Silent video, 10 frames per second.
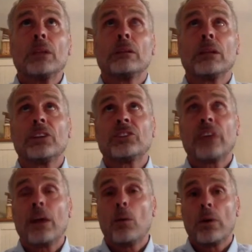let's
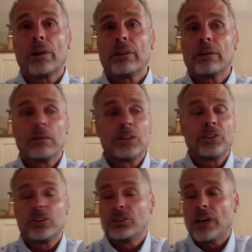say one of the
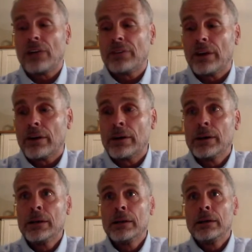listeners out there
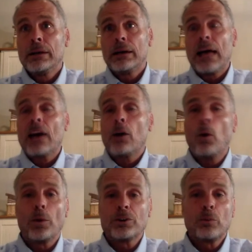uh, had a
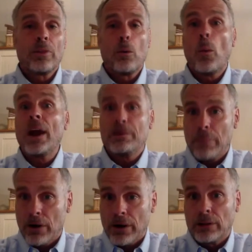horse with a
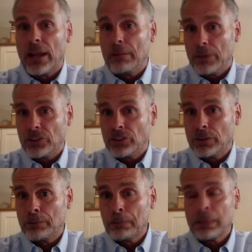weight-bearing lameness,
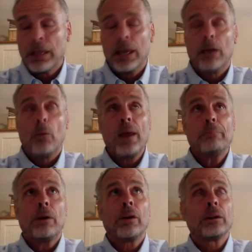and a
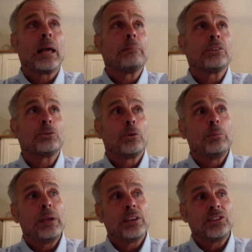weight-bearing lameness would
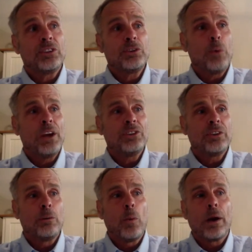be a
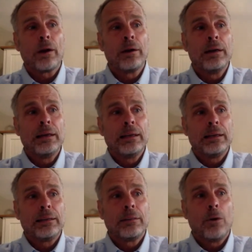situation where
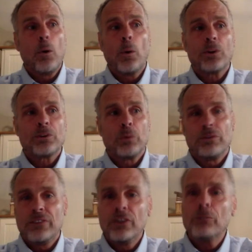the horse would
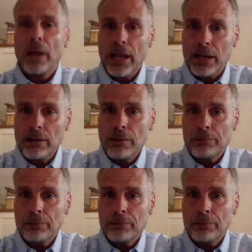feel pain